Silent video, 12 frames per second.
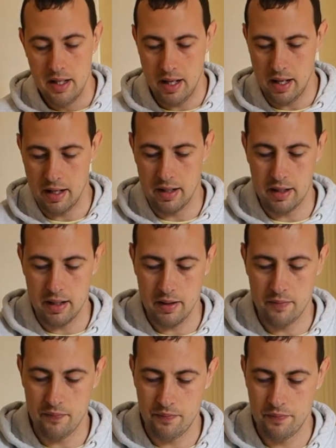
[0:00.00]
and
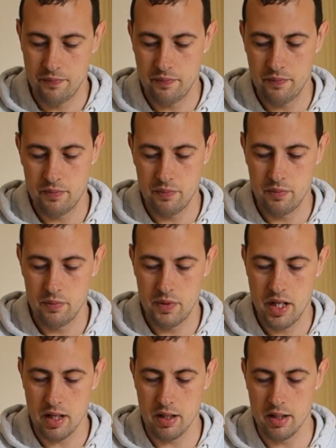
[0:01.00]

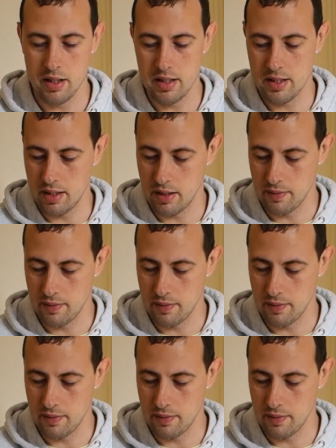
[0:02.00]
yeah, let's